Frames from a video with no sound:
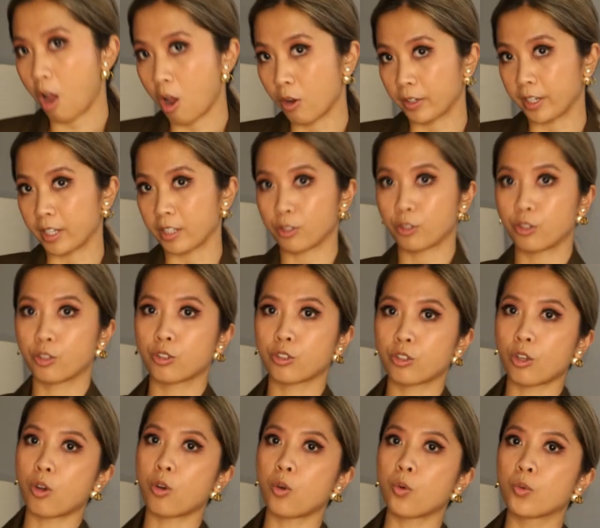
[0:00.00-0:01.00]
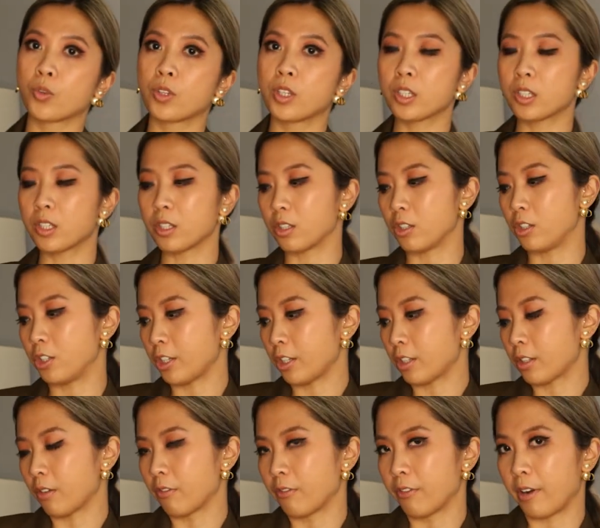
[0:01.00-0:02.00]
Okay, so this is
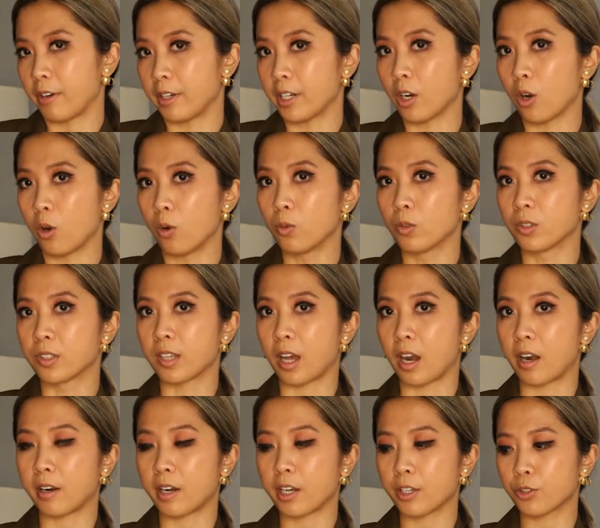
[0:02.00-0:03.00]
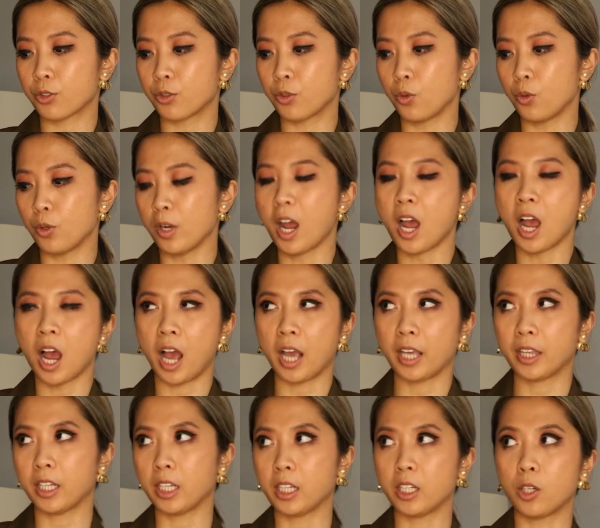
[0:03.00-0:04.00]
just a very old Zara suit. I
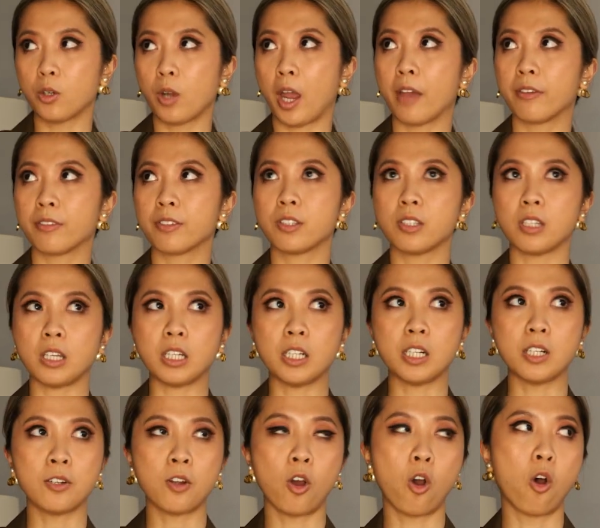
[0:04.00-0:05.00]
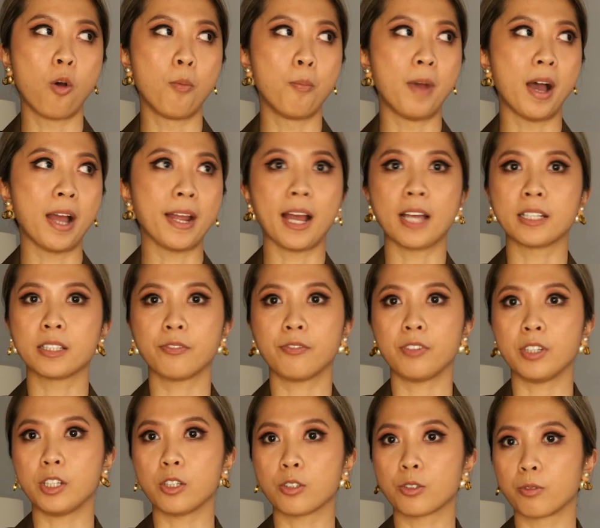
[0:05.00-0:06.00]
think you have seen it on my other
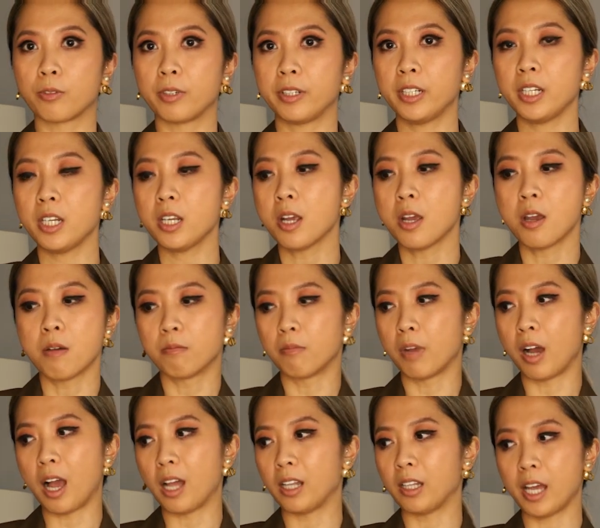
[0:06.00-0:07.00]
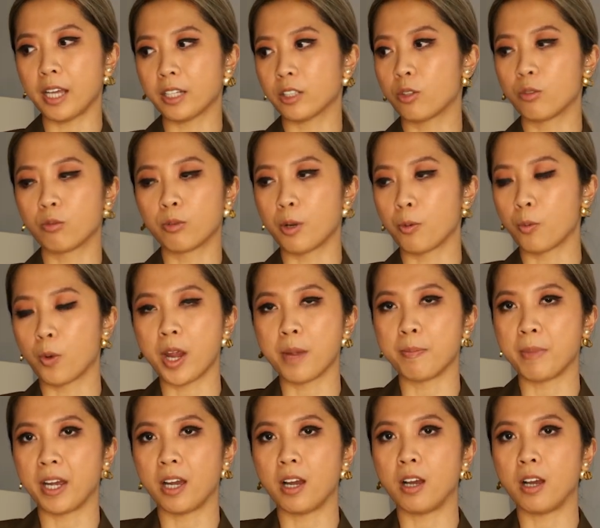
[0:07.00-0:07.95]
videos already, but I like to rewear my